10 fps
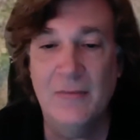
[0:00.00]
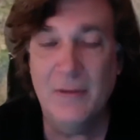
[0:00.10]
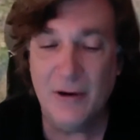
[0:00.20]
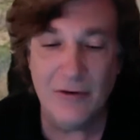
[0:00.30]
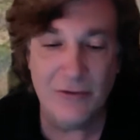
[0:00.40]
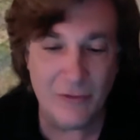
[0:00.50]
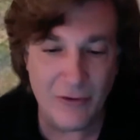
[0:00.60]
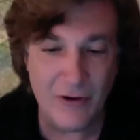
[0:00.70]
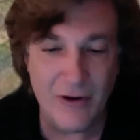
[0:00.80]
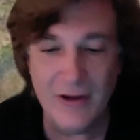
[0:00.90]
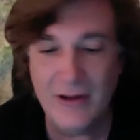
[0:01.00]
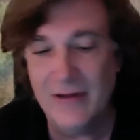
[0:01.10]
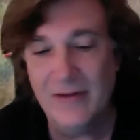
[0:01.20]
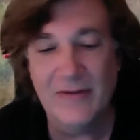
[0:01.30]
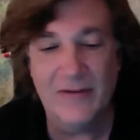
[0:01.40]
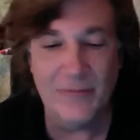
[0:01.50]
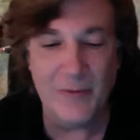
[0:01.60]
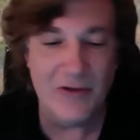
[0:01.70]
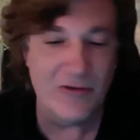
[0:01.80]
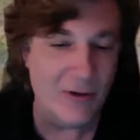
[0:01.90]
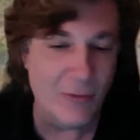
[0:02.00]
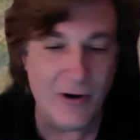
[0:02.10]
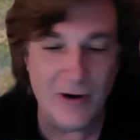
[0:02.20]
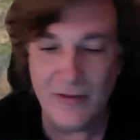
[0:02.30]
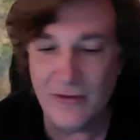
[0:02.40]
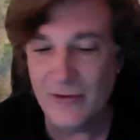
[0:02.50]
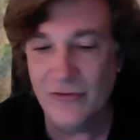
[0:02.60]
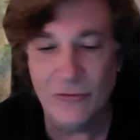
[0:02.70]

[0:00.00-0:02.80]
parents or guardians, especially where there's